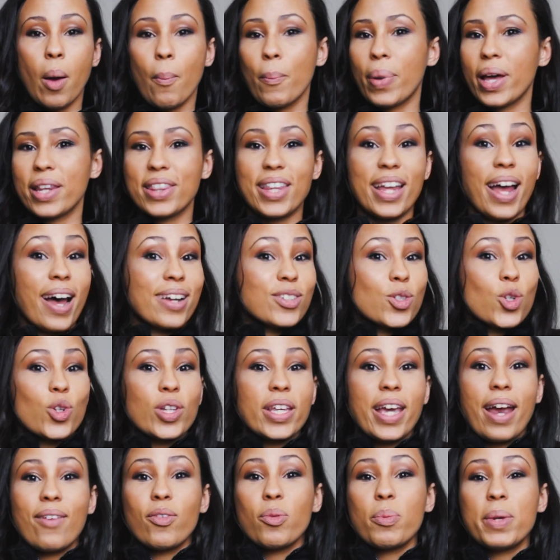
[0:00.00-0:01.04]
But
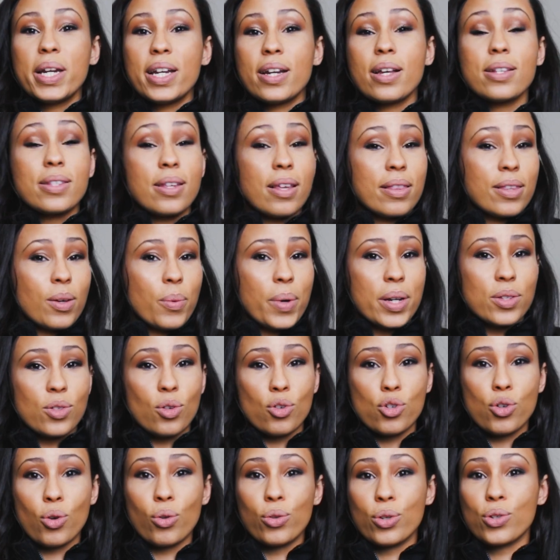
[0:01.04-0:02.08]
naturally everybody does that, they raise
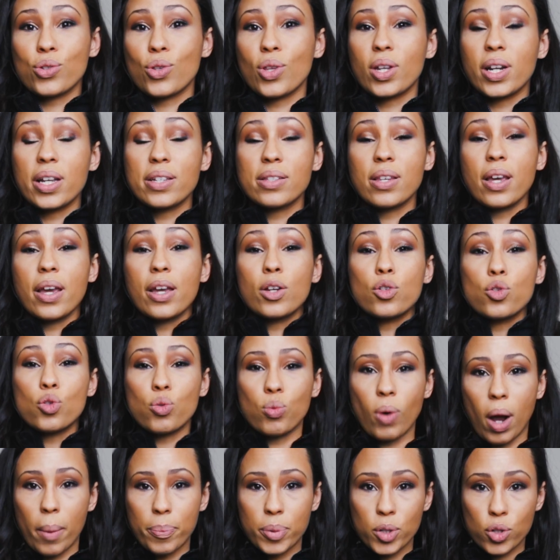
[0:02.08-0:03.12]
their shoulders. Then I say, and
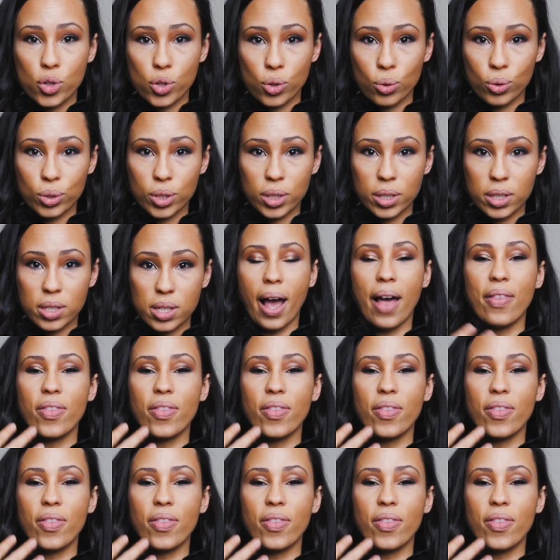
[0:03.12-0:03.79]
drop your shoulders.